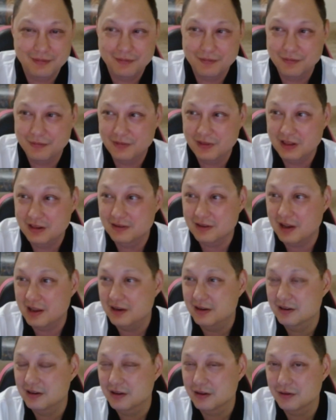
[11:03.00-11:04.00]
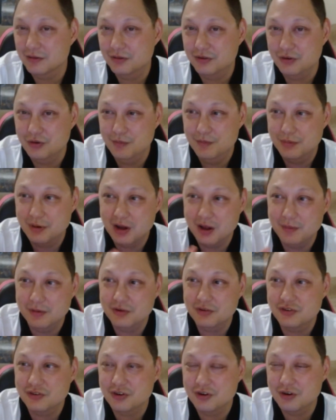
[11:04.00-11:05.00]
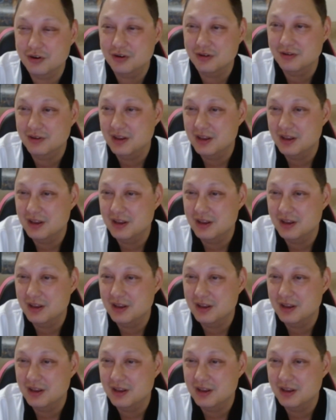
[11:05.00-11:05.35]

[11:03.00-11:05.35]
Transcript: these ideals to publishers,